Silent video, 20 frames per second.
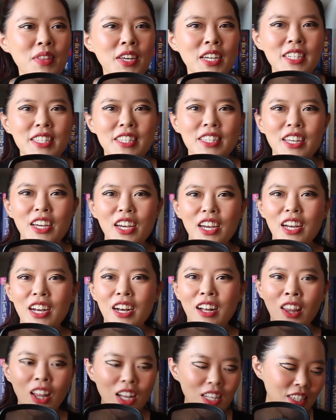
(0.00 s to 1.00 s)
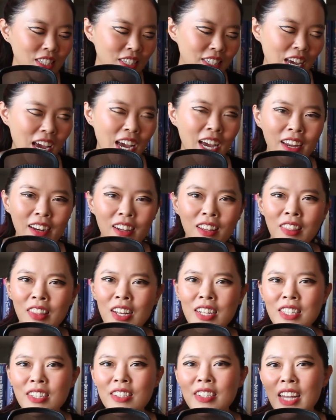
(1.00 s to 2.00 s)
this? Lots of
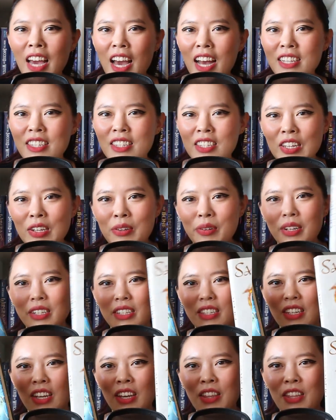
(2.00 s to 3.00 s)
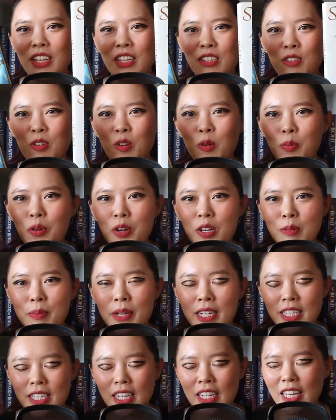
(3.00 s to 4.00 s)
dad secrets in these 2 books,
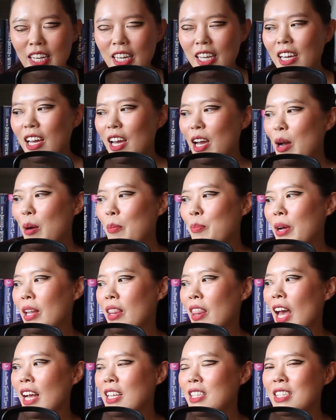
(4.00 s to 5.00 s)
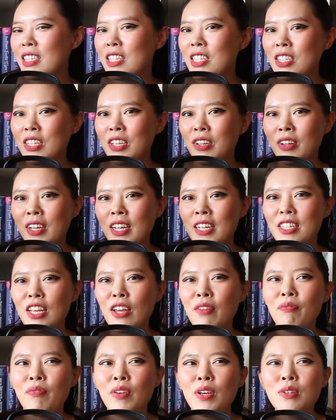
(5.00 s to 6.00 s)
basically. But that's the series.
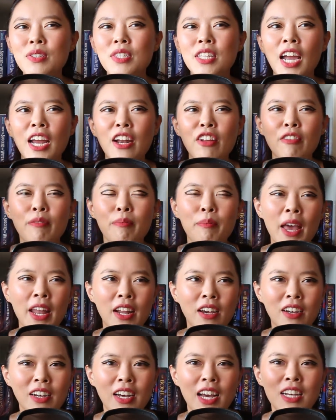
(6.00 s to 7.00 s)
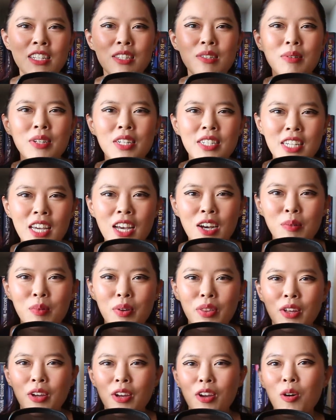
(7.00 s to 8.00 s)
It feels kind of meta, as you can tell,
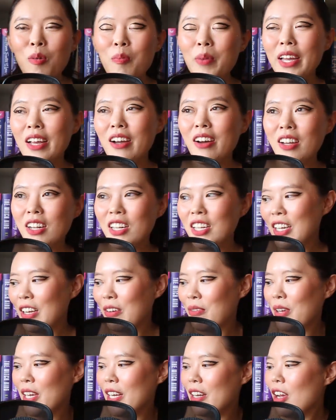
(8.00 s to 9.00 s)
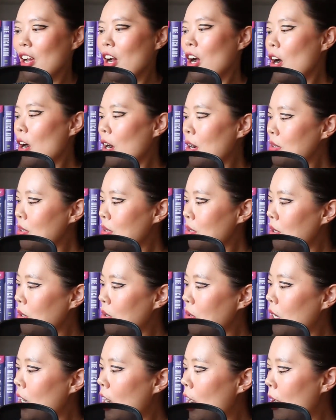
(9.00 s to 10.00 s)
with like, oh my god, she can read.
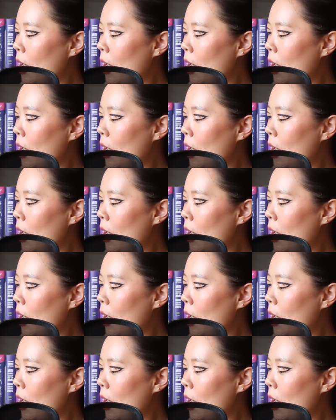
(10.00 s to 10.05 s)
Also,